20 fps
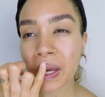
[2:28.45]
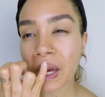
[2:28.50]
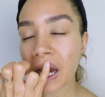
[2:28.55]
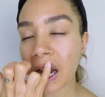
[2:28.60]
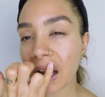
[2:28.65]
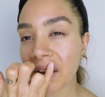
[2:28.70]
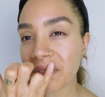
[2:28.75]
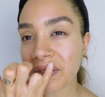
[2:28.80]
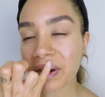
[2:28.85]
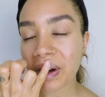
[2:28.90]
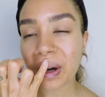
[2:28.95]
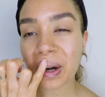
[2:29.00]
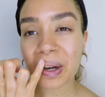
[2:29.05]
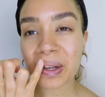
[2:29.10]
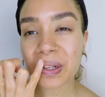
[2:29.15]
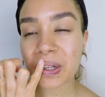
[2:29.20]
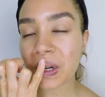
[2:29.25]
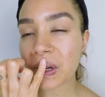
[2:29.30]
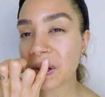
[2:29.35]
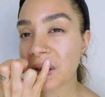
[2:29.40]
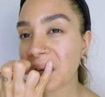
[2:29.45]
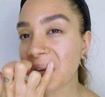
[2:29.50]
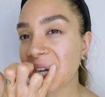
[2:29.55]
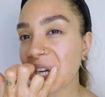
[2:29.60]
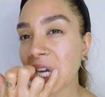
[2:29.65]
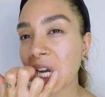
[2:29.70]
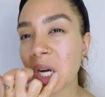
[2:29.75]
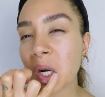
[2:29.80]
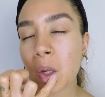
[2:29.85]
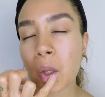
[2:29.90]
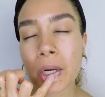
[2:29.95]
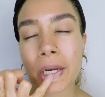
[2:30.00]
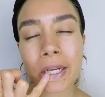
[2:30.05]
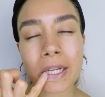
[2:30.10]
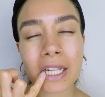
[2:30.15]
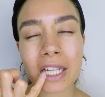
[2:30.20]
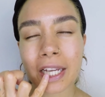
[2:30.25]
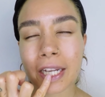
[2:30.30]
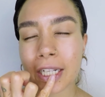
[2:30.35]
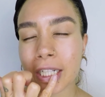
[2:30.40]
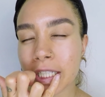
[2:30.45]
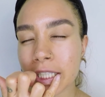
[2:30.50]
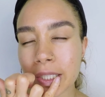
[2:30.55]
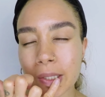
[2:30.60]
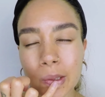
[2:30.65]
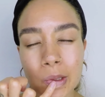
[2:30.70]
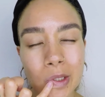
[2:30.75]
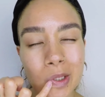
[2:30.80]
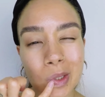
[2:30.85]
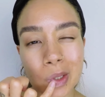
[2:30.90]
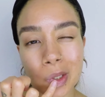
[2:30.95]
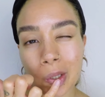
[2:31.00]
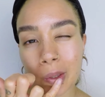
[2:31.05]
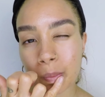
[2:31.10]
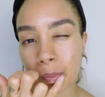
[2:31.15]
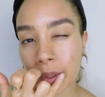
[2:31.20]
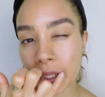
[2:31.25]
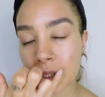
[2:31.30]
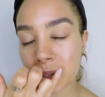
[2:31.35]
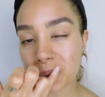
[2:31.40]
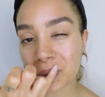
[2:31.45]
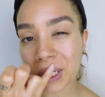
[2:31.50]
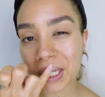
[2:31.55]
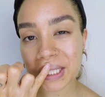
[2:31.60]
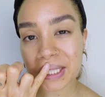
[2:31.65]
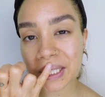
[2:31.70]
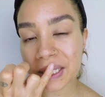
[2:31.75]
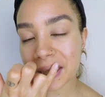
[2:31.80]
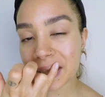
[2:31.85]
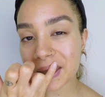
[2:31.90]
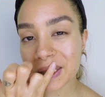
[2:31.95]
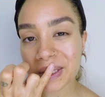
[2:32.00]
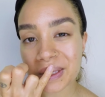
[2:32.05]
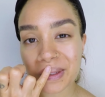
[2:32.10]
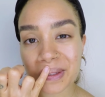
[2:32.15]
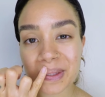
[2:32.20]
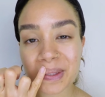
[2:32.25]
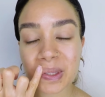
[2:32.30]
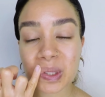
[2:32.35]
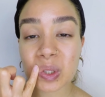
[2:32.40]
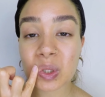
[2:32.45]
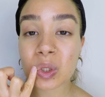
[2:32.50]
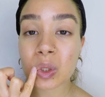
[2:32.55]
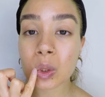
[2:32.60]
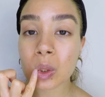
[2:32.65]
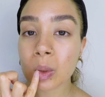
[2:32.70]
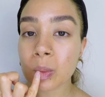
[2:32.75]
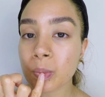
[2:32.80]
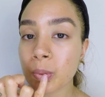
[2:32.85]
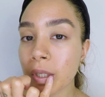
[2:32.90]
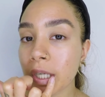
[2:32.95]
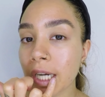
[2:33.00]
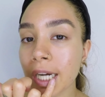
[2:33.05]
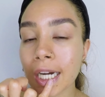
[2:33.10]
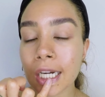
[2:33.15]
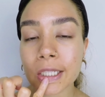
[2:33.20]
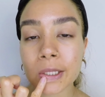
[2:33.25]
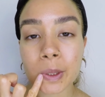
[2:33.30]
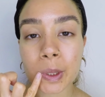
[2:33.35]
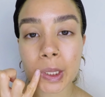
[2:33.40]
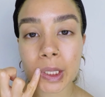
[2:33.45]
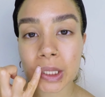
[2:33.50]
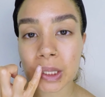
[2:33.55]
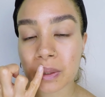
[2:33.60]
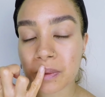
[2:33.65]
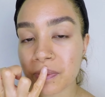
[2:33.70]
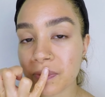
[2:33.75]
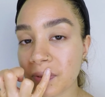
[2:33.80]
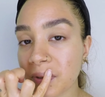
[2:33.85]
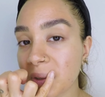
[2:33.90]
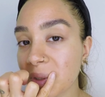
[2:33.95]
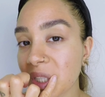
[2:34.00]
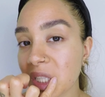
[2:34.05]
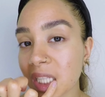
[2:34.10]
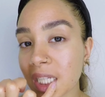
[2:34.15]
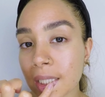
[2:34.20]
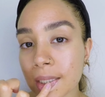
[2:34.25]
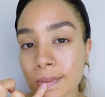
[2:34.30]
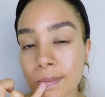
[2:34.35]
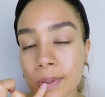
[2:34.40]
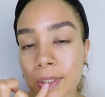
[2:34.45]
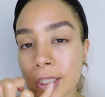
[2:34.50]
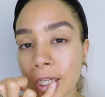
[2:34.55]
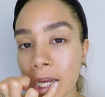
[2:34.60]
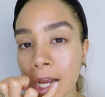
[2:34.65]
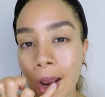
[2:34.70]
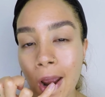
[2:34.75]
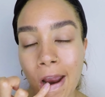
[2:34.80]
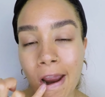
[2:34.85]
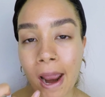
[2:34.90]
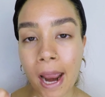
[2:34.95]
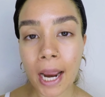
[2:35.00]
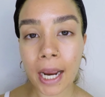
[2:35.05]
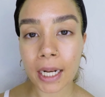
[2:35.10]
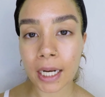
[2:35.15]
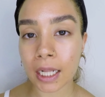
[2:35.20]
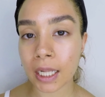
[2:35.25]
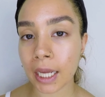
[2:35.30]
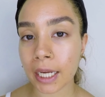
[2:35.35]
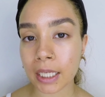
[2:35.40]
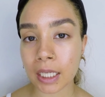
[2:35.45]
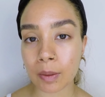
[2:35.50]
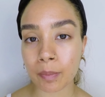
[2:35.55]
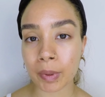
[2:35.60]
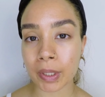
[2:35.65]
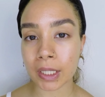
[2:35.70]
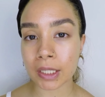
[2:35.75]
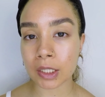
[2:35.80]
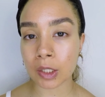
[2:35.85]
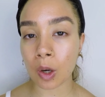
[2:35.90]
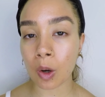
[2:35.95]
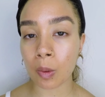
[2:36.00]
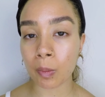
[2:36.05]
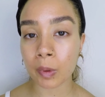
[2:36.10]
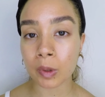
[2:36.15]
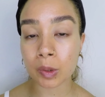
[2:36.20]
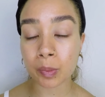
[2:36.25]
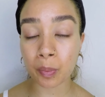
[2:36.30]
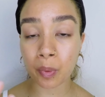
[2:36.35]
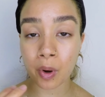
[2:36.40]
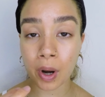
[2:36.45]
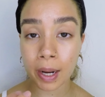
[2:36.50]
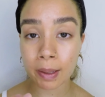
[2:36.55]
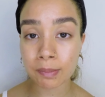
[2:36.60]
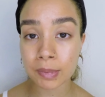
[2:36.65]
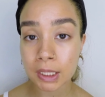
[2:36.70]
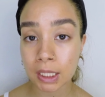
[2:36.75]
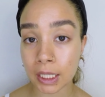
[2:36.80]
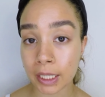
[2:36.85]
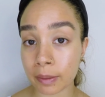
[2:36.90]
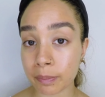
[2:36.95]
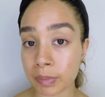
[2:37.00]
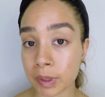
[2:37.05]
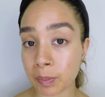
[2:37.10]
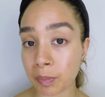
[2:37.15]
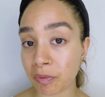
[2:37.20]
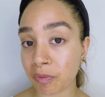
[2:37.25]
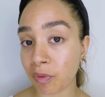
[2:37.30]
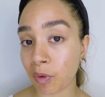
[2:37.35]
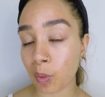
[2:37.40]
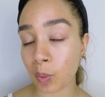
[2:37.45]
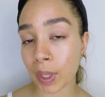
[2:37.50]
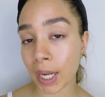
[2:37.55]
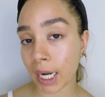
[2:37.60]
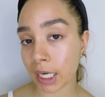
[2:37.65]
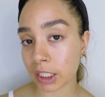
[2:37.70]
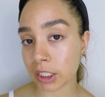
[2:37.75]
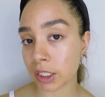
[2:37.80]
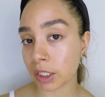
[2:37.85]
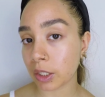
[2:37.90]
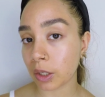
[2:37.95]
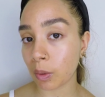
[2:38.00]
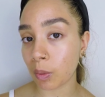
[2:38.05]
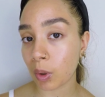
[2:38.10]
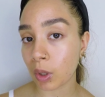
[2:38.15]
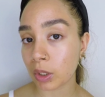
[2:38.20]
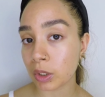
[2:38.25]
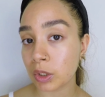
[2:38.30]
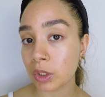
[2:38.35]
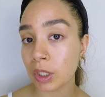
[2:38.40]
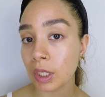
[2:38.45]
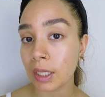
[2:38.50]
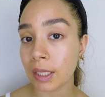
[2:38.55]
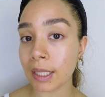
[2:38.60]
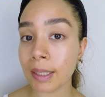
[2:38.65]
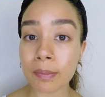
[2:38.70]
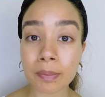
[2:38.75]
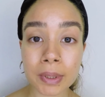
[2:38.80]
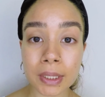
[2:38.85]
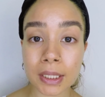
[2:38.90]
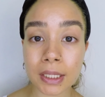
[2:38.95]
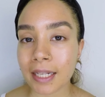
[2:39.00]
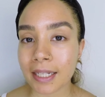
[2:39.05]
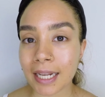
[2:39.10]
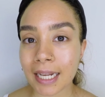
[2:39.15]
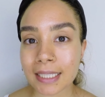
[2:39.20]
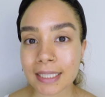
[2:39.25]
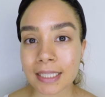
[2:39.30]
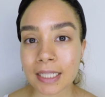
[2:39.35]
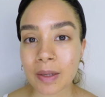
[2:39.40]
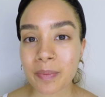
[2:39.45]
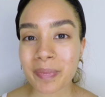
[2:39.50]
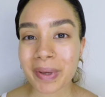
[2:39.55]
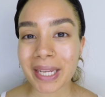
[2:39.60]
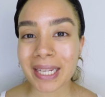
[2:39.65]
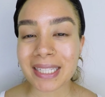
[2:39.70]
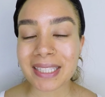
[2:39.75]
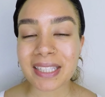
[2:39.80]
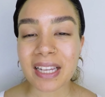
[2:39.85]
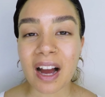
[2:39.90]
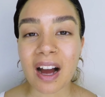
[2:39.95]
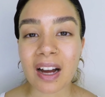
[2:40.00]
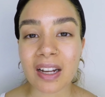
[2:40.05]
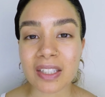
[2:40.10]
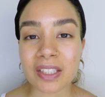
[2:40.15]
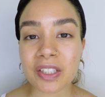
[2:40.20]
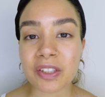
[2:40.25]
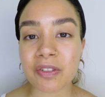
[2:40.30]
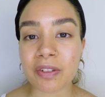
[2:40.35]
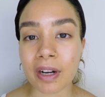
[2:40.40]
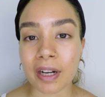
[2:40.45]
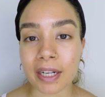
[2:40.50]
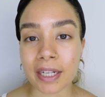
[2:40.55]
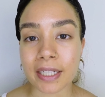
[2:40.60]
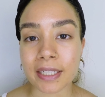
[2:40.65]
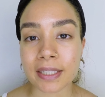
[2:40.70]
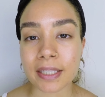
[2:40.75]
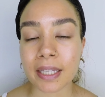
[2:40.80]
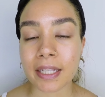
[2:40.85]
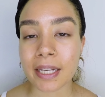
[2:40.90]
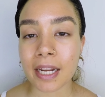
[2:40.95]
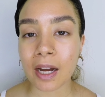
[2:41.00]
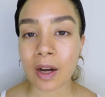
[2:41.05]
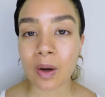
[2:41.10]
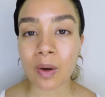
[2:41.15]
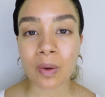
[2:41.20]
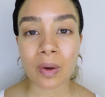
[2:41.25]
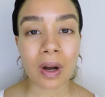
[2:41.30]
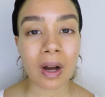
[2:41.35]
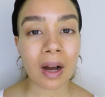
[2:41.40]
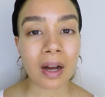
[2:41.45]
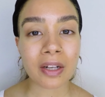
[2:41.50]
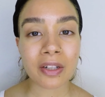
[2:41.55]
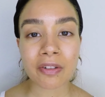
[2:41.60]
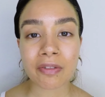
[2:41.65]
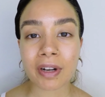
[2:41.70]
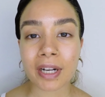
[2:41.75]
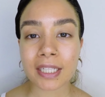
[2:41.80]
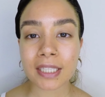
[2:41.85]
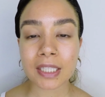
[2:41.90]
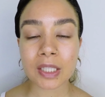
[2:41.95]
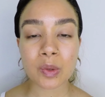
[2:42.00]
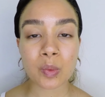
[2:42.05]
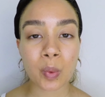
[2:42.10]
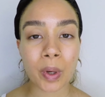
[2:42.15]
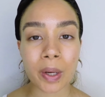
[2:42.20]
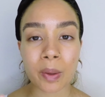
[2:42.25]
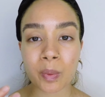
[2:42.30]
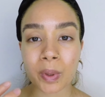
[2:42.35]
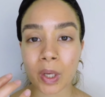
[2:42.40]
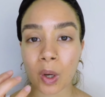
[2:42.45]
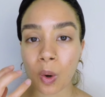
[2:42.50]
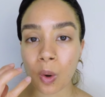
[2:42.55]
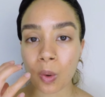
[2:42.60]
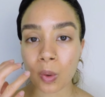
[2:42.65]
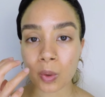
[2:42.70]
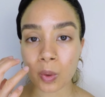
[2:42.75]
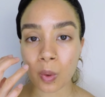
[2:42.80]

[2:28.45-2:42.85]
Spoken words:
avocado oil and it's also got beeswax in it, so it's super hydrating for the lips. And I like it because it almost primes the lips before we actually go on to lipstick. Next up is under eyes. Now, under eyes is where we hold